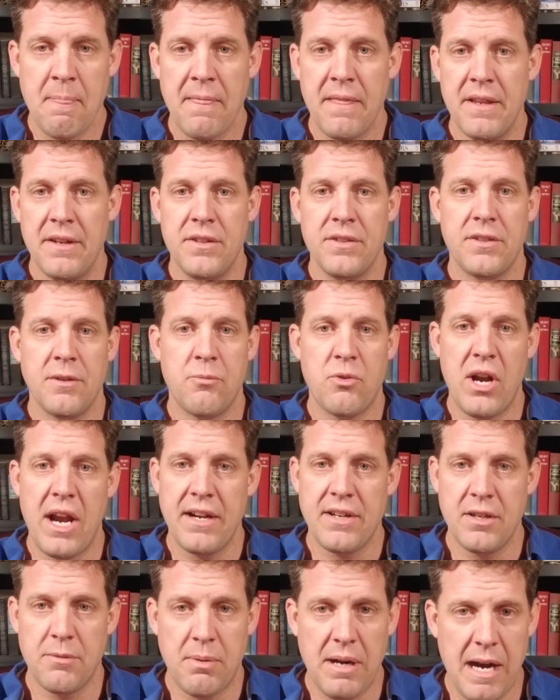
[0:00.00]
and you
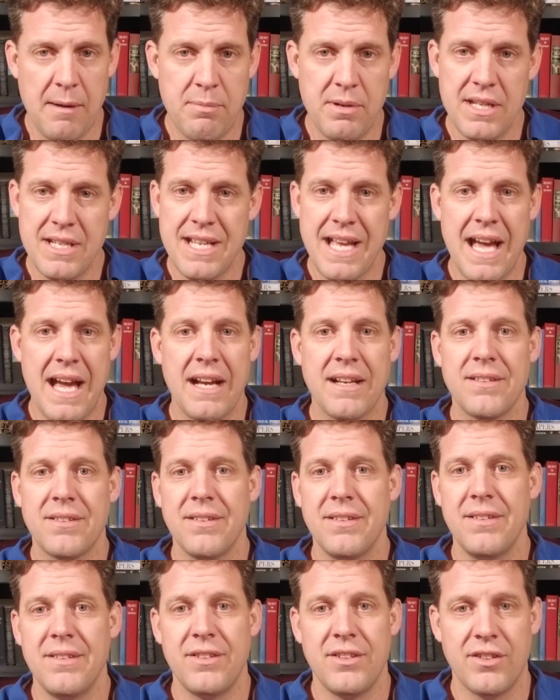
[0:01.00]
subtract your property
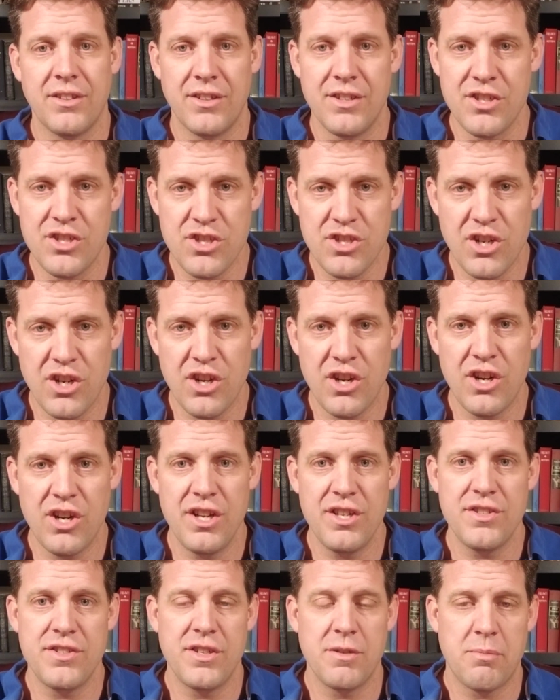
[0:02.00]
taxes, your
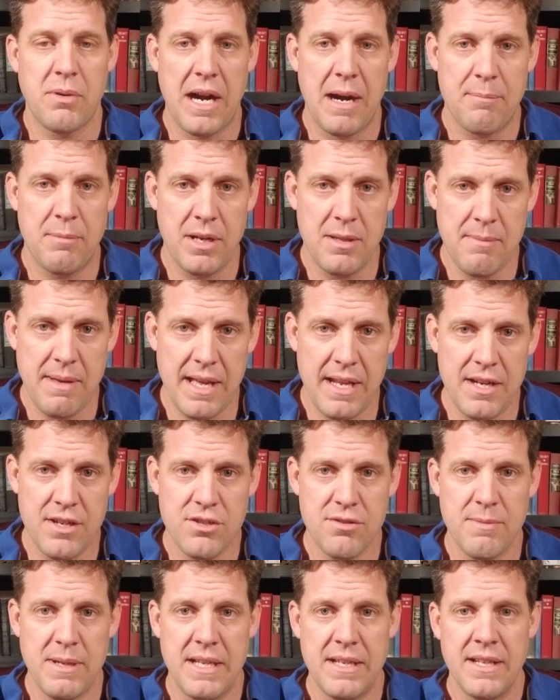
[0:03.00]
insurance, your property
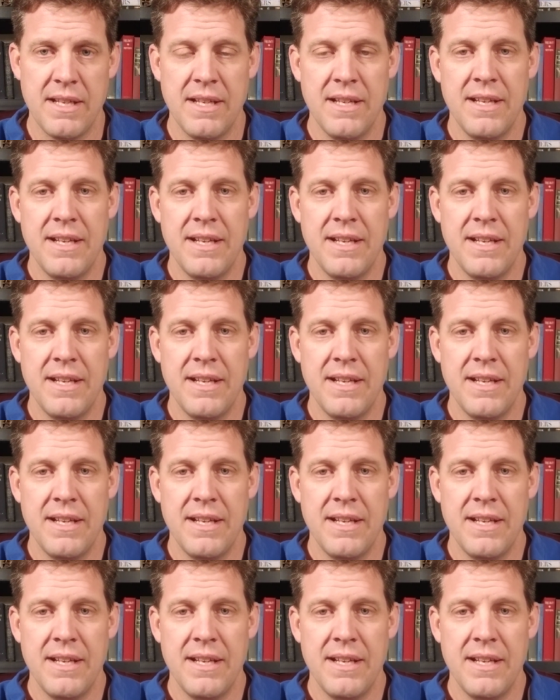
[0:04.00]
management,